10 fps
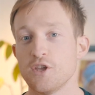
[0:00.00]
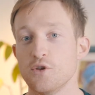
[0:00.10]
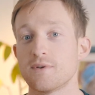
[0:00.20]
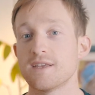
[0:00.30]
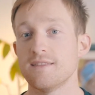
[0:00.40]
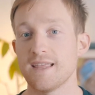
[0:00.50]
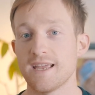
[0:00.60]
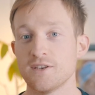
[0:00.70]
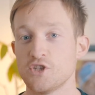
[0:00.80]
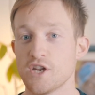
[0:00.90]
you can
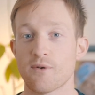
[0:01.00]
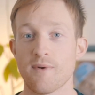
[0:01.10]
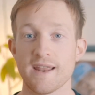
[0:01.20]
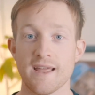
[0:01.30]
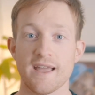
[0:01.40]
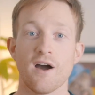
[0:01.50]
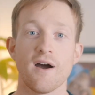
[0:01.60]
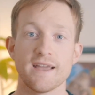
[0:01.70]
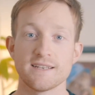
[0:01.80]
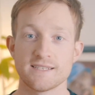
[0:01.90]
then generate a
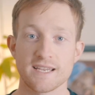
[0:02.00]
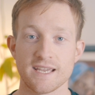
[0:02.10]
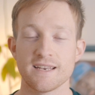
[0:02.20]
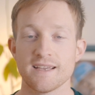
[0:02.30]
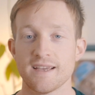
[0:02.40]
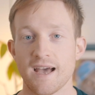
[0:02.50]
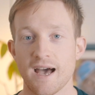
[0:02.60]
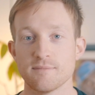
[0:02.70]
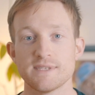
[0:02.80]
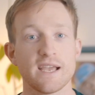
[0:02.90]
higher ticket
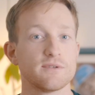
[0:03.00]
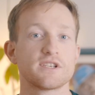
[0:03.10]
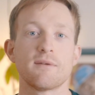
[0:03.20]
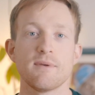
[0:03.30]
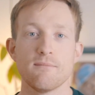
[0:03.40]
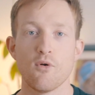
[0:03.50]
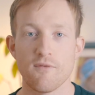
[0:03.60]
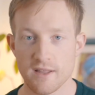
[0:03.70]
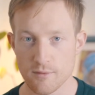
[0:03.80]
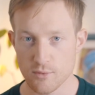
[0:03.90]
sale. It's going to be more
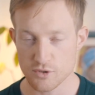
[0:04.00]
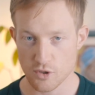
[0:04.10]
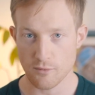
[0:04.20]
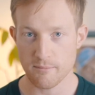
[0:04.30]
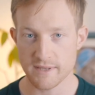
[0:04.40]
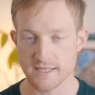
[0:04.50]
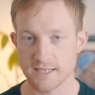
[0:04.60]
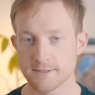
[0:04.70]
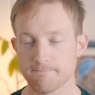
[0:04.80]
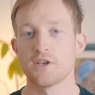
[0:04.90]
valuable to your
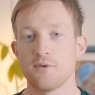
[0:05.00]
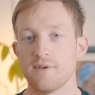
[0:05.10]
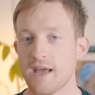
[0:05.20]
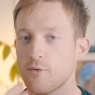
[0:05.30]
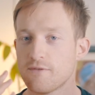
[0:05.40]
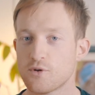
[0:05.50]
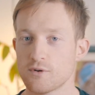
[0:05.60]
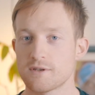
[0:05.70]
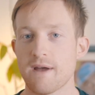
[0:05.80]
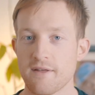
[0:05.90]
business. So now we've
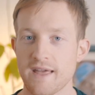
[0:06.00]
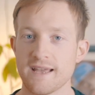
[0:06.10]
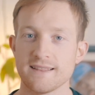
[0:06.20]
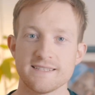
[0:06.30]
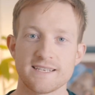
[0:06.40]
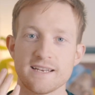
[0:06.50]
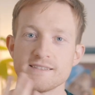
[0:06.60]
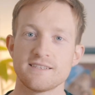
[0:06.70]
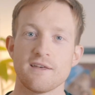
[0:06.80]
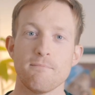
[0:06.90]
talked about that, let's get
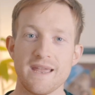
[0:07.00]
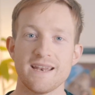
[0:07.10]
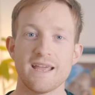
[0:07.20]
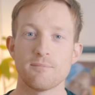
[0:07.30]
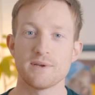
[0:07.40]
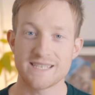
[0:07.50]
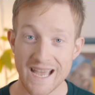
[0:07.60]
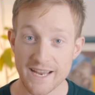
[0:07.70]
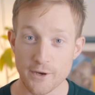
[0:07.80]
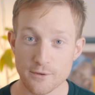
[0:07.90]
into the meat and
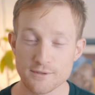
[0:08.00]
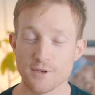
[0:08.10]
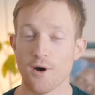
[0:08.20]
potatoes